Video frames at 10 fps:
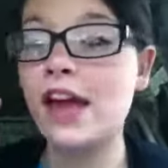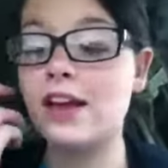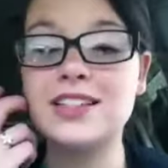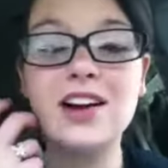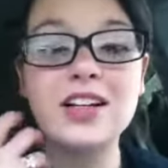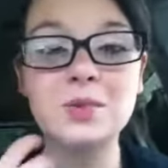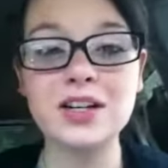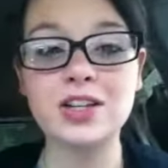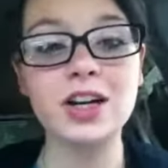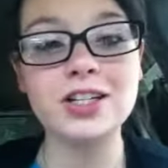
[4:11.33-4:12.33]
as long as
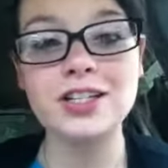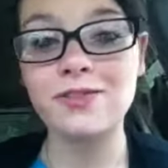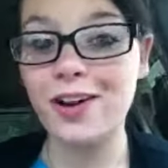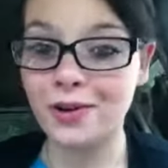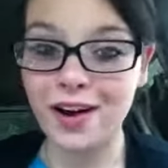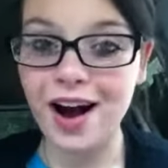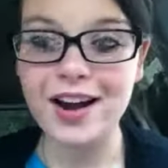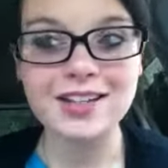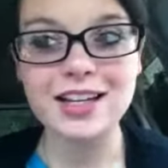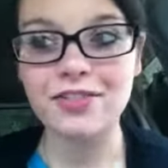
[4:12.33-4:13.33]
we as Christians follow
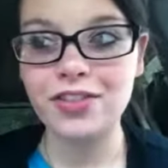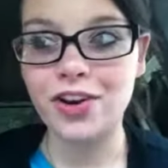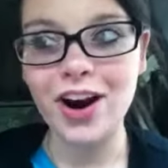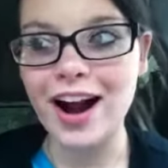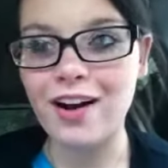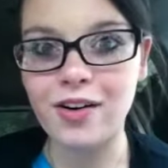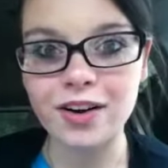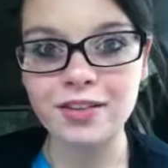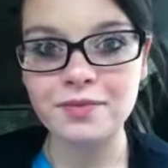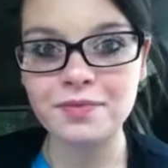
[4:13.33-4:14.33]
God instead of the
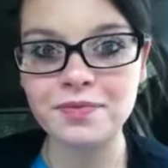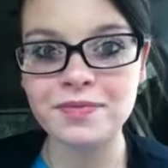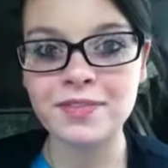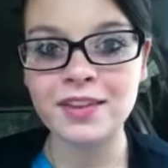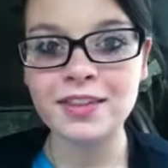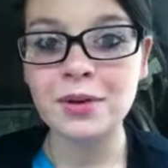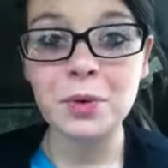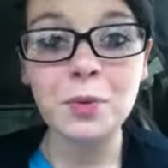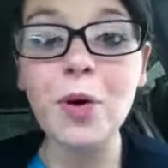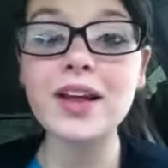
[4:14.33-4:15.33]
crowd, then
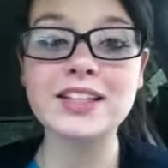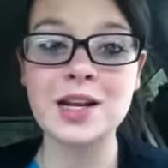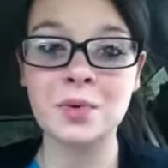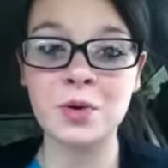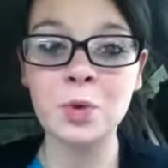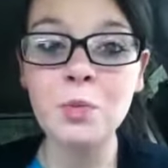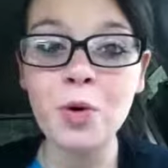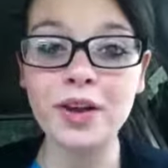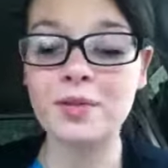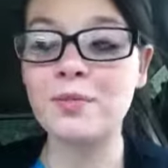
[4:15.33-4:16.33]
we won't get stepped on. We
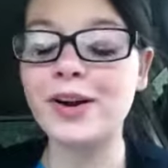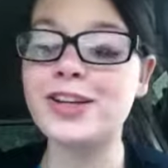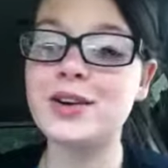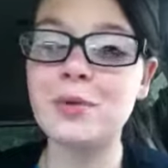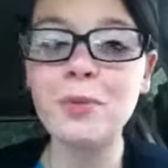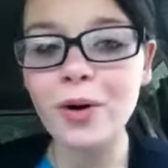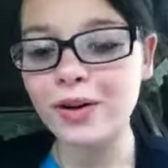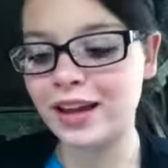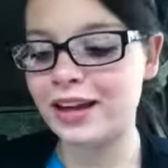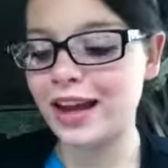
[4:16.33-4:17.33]
won't get mushed. And we
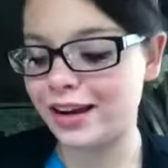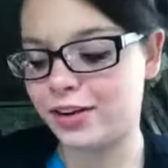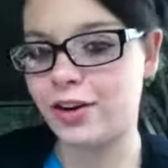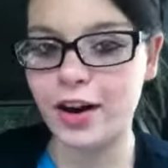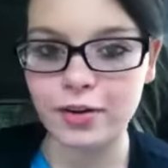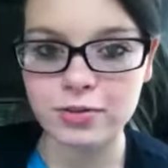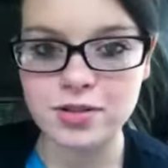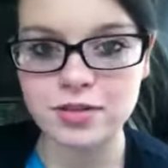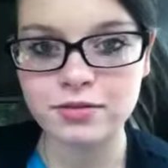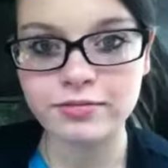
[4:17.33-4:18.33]
won't get dead and
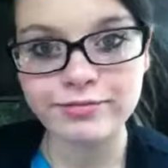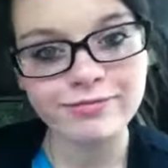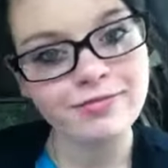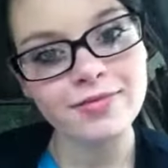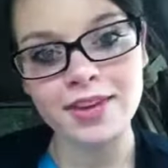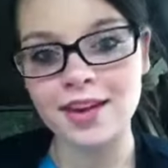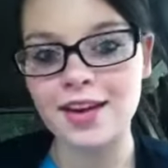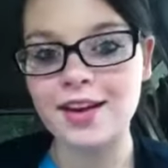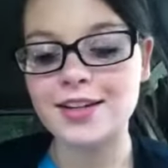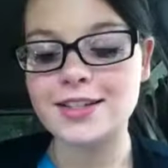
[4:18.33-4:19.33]
gross.
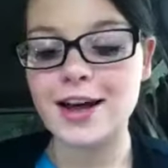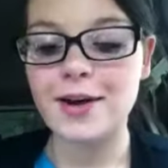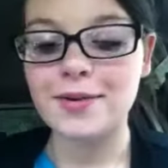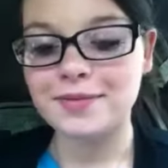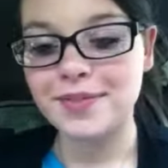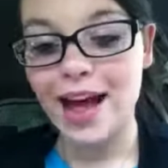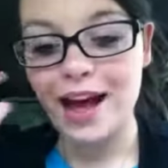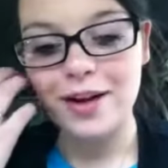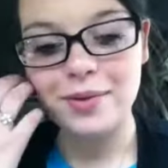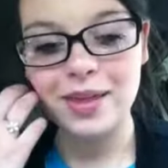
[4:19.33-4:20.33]
So
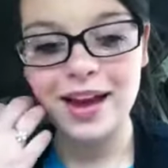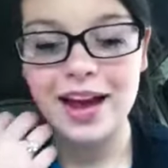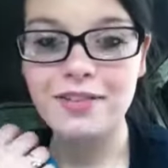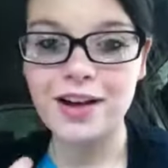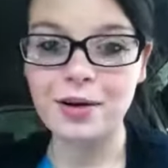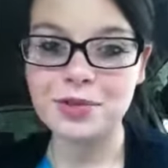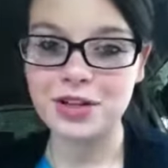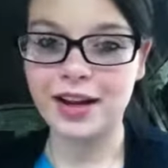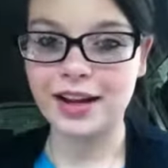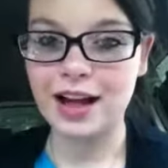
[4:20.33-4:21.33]
I hope that kind of helped
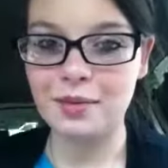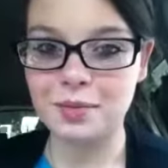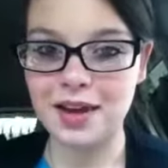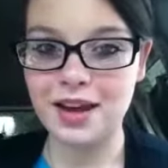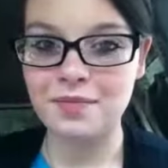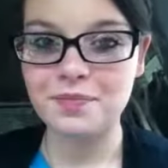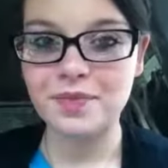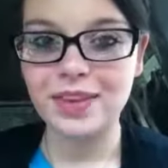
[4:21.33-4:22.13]
you like it helped me.